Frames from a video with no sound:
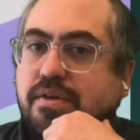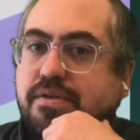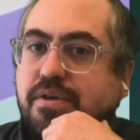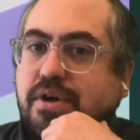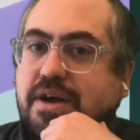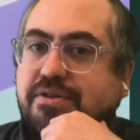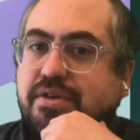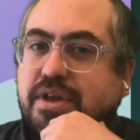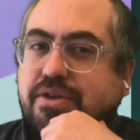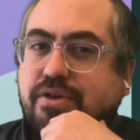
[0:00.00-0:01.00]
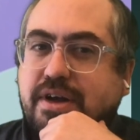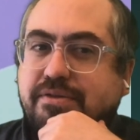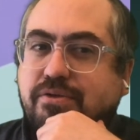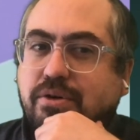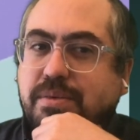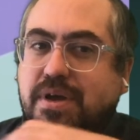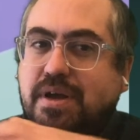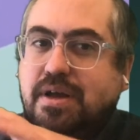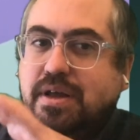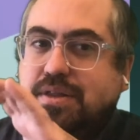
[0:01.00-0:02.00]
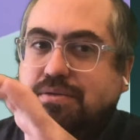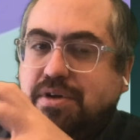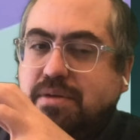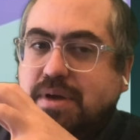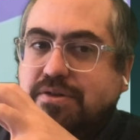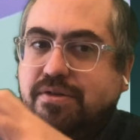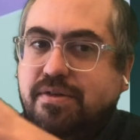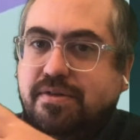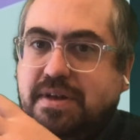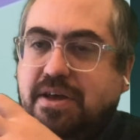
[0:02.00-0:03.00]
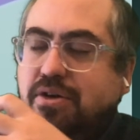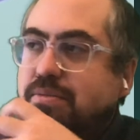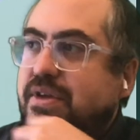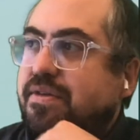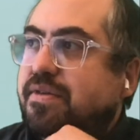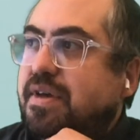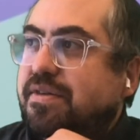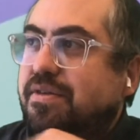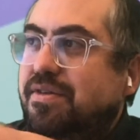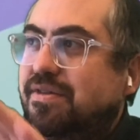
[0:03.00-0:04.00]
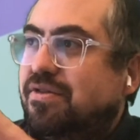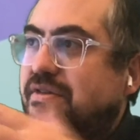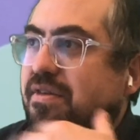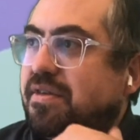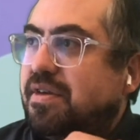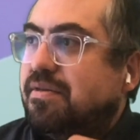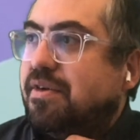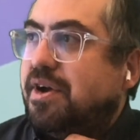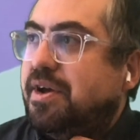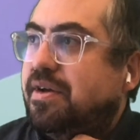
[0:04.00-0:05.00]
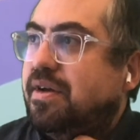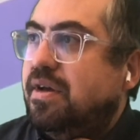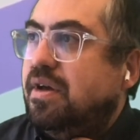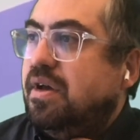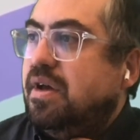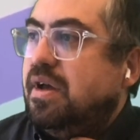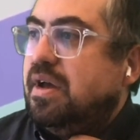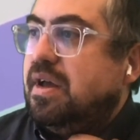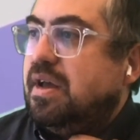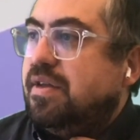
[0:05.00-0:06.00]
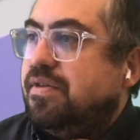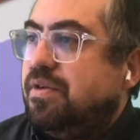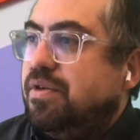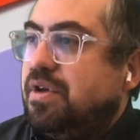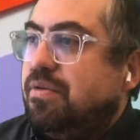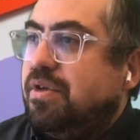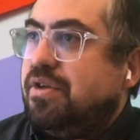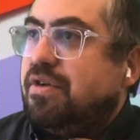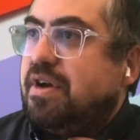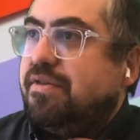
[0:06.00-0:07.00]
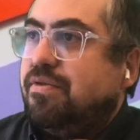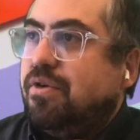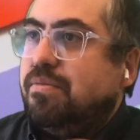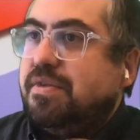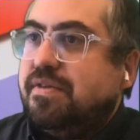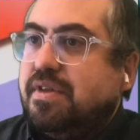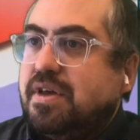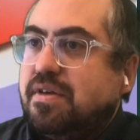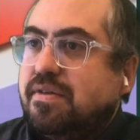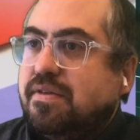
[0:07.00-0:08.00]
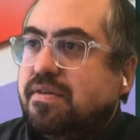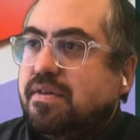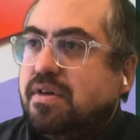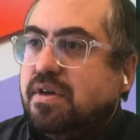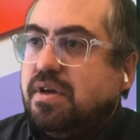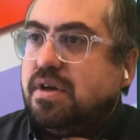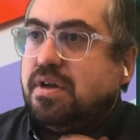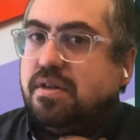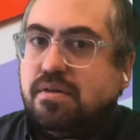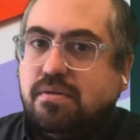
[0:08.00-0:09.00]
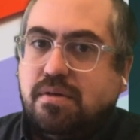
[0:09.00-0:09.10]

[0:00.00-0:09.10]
So you're actually like transforming in 3 dimensions an element. And so this is just a div, right? And so you can really transform these things in